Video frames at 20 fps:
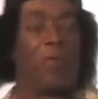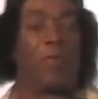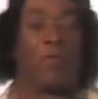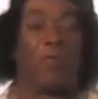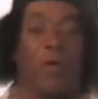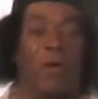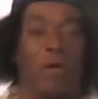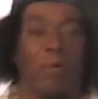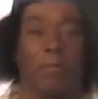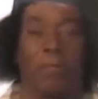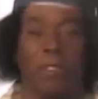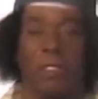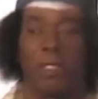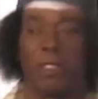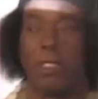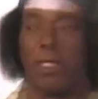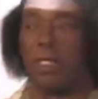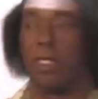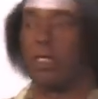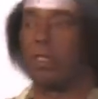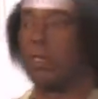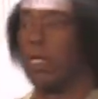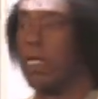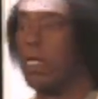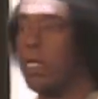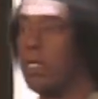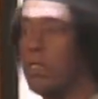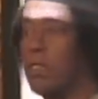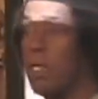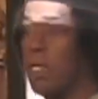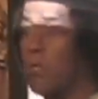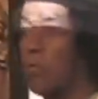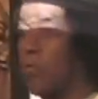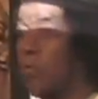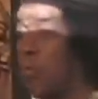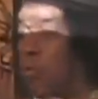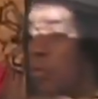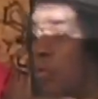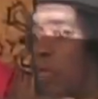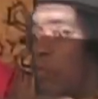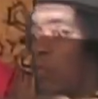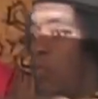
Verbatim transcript: preferably, uh, and then let, so take